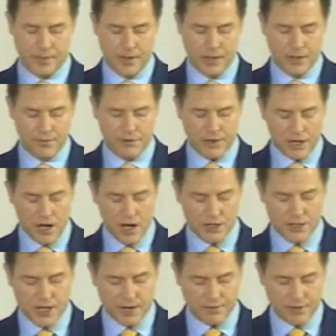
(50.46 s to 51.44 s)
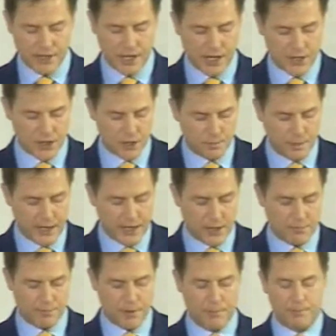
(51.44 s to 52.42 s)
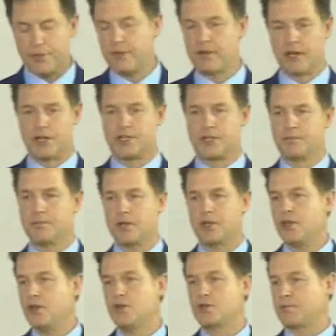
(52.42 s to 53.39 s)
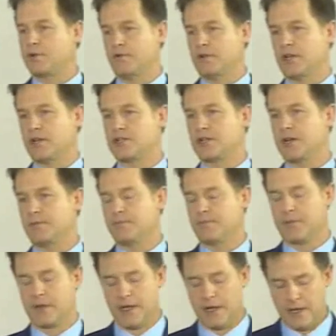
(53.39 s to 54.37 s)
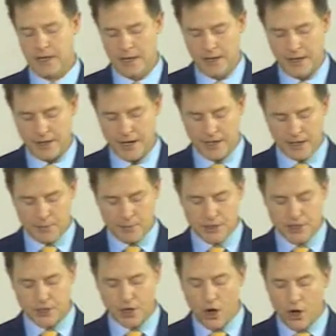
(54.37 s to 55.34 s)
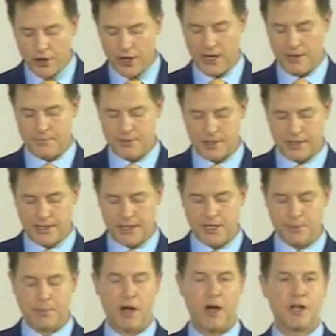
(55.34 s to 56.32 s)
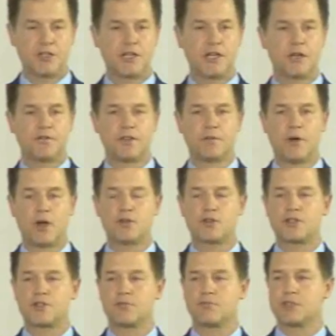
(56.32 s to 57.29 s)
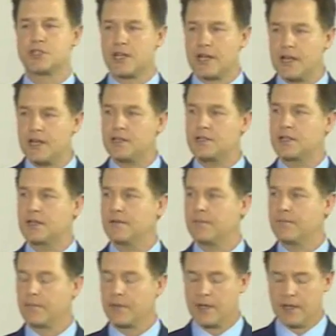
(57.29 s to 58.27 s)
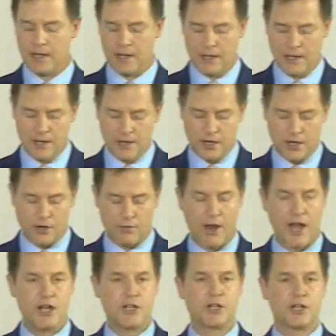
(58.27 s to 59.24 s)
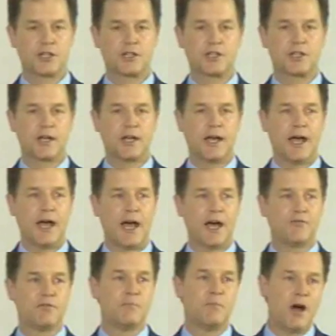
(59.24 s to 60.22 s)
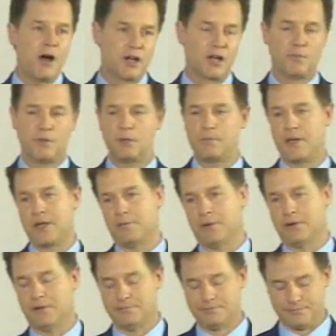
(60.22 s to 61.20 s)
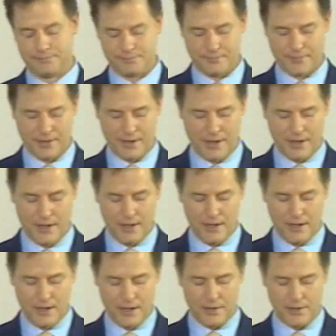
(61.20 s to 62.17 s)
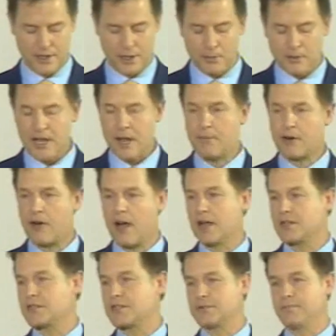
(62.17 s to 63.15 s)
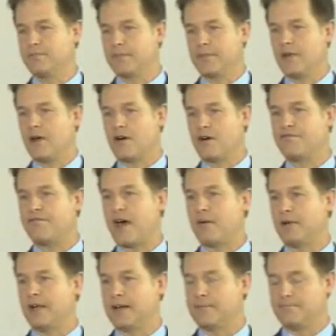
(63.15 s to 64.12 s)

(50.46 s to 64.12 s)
For the last 7 years, it's been a privilege, a huge privilege, an unlimited honour to lead a party of the most resilient, courageous and remarkable people. The Liberal Democrats are a family,